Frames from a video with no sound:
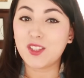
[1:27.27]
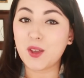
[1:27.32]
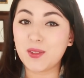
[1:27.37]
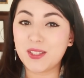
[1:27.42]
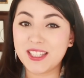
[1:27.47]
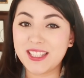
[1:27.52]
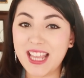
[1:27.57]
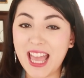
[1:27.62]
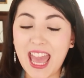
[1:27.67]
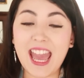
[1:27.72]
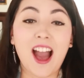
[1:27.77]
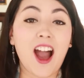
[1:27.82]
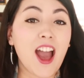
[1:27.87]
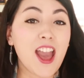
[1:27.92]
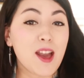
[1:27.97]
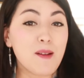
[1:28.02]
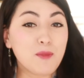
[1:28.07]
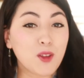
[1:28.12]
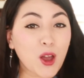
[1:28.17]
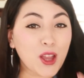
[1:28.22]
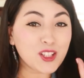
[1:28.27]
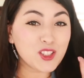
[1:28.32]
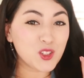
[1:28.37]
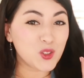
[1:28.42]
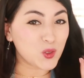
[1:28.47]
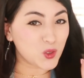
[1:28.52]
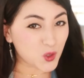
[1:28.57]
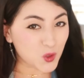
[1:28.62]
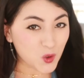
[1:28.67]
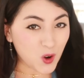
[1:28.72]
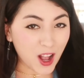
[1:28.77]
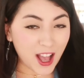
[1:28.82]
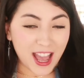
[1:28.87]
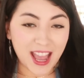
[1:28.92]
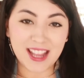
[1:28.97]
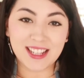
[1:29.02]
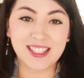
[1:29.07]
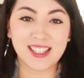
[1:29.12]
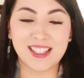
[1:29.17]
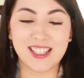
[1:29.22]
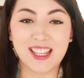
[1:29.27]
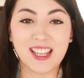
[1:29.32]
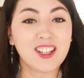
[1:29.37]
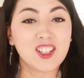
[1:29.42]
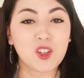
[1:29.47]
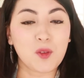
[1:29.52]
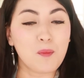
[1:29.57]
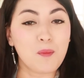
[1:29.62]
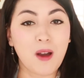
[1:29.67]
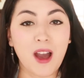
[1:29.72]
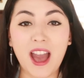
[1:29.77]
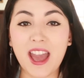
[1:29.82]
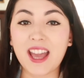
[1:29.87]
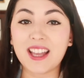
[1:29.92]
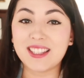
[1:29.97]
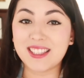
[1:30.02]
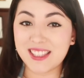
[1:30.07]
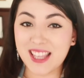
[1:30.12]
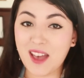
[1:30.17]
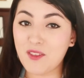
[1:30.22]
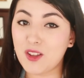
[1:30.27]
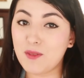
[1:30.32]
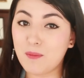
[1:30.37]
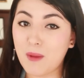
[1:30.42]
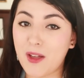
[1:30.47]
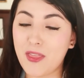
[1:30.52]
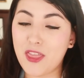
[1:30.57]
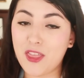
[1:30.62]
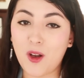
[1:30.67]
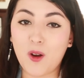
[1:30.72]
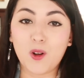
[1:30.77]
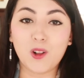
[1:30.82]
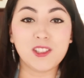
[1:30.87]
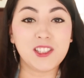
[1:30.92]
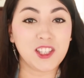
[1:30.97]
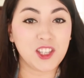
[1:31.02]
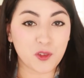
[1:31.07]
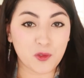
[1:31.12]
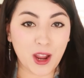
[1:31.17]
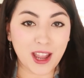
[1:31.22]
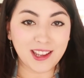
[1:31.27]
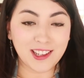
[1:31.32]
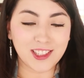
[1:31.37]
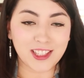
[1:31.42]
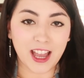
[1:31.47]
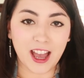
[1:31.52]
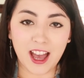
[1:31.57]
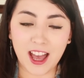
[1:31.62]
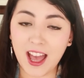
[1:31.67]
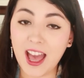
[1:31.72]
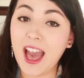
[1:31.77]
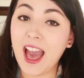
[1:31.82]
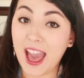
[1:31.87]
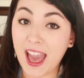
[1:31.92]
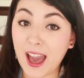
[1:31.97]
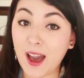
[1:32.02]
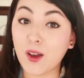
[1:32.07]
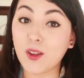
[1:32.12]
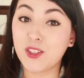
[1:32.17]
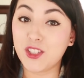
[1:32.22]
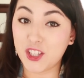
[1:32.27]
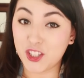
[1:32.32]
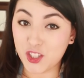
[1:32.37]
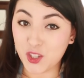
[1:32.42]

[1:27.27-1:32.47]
So today I am going to try to teach my 7-month-old Eurasia how to